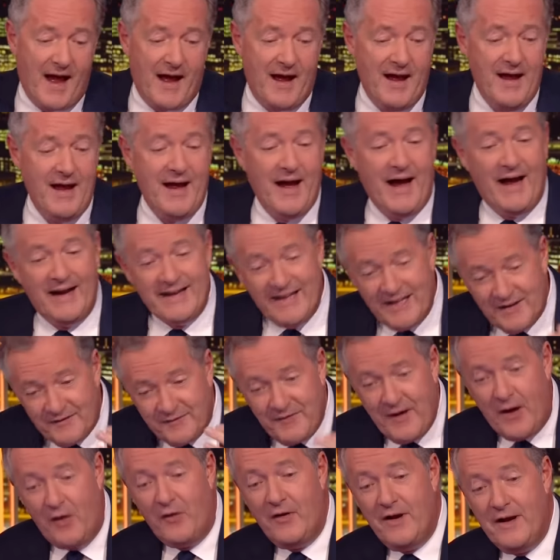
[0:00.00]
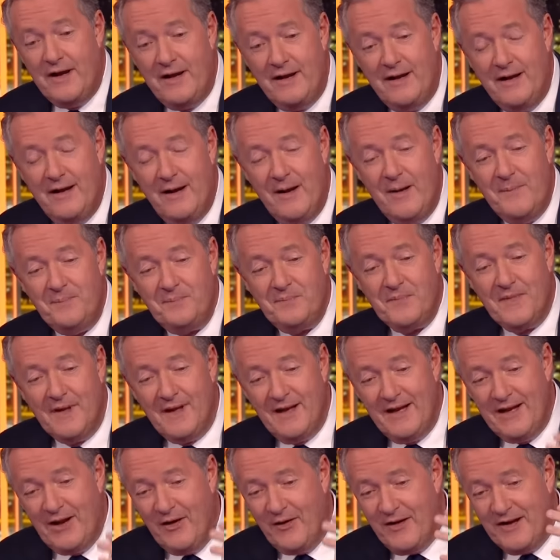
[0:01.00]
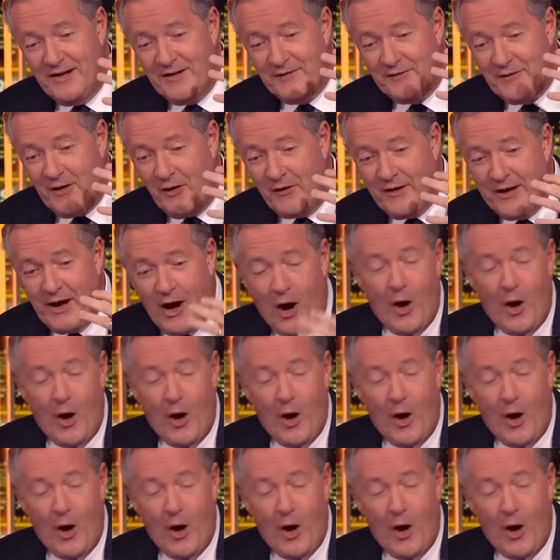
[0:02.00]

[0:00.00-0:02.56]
that, and he's very you know, he's very